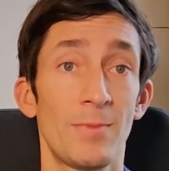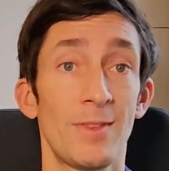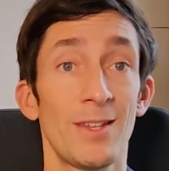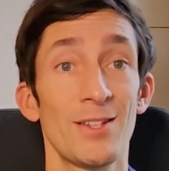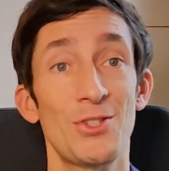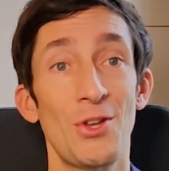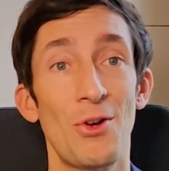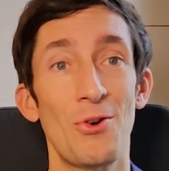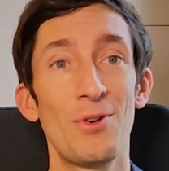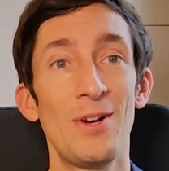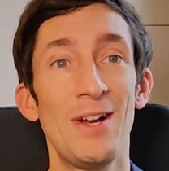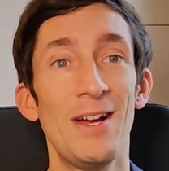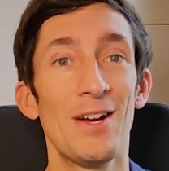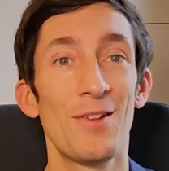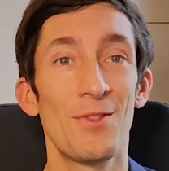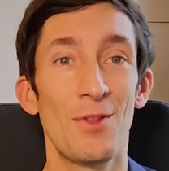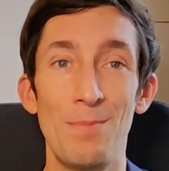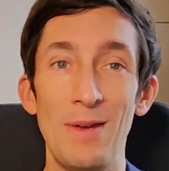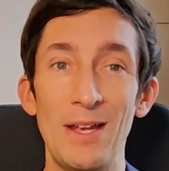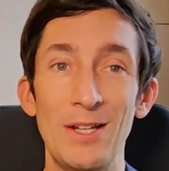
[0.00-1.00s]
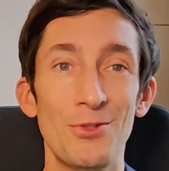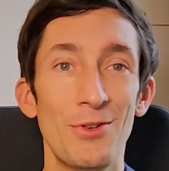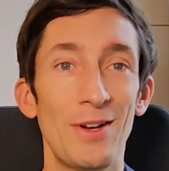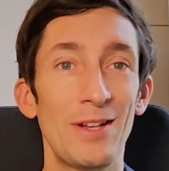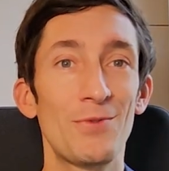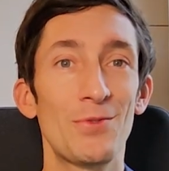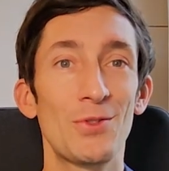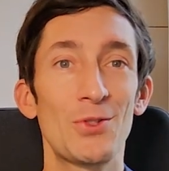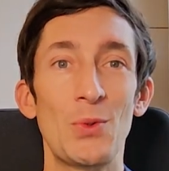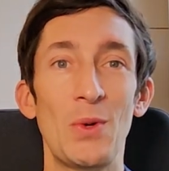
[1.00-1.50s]
So the big
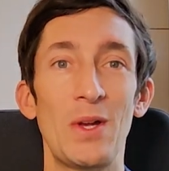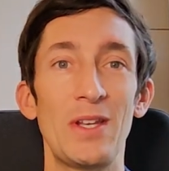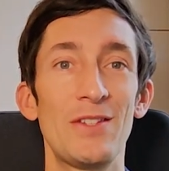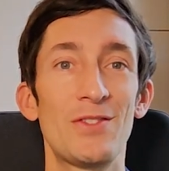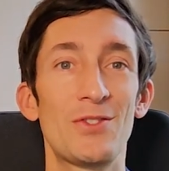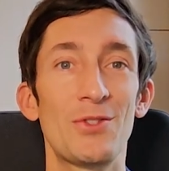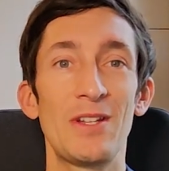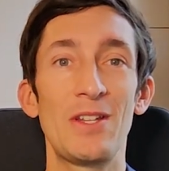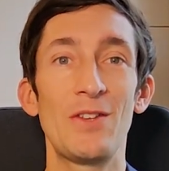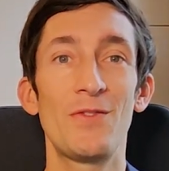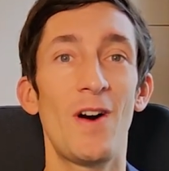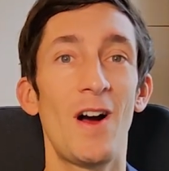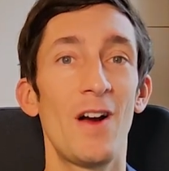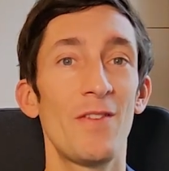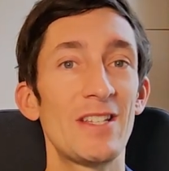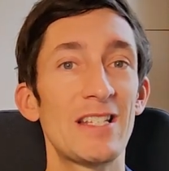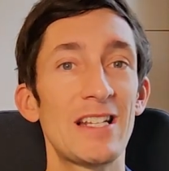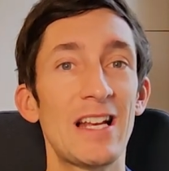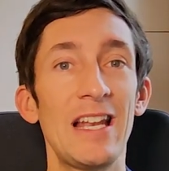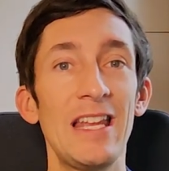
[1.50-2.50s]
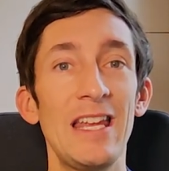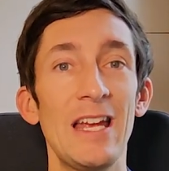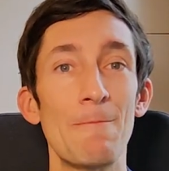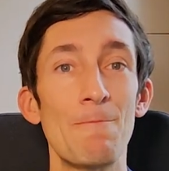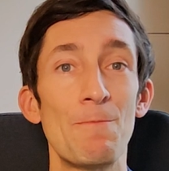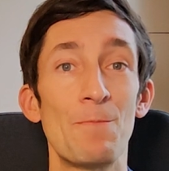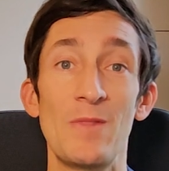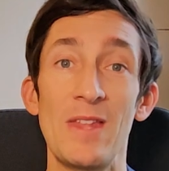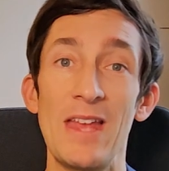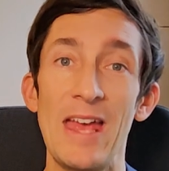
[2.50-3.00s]
trend for 2025 is
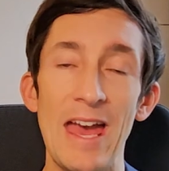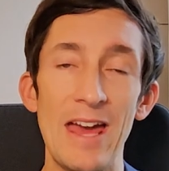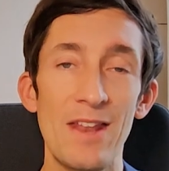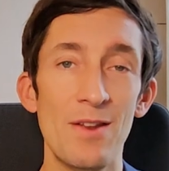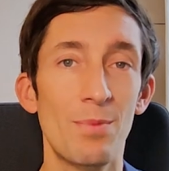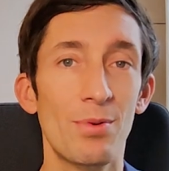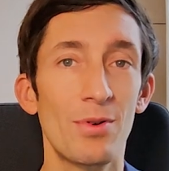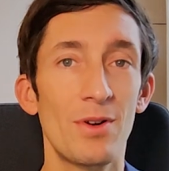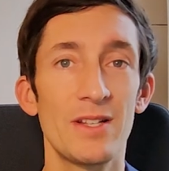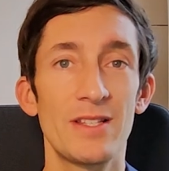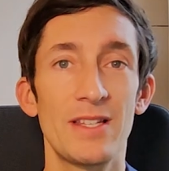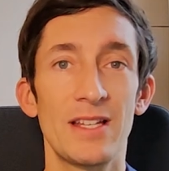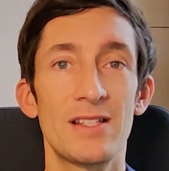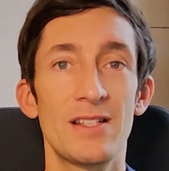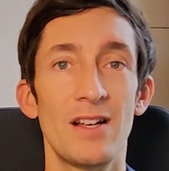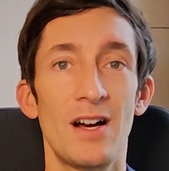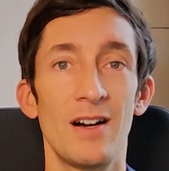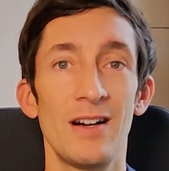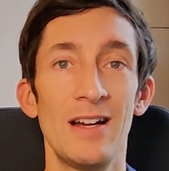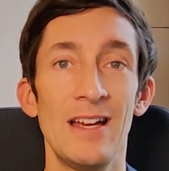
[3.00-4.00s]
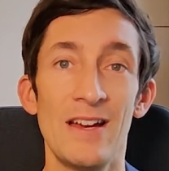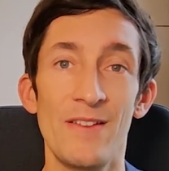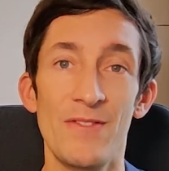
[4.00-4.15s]
clear enterprise XR.